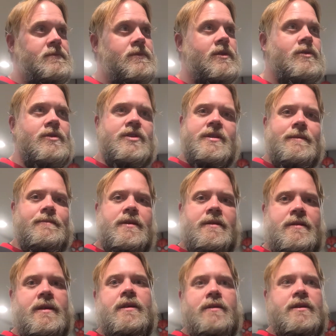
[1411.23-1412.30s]
Or something
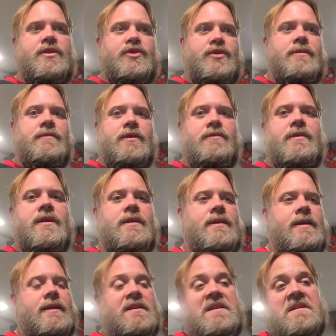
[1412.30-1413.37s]
like extremely rare
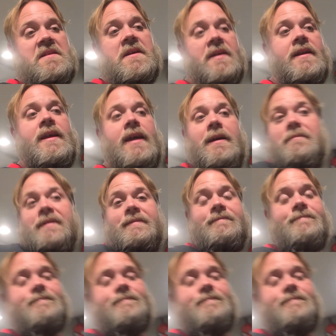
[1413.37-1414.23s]
like that. It can happen,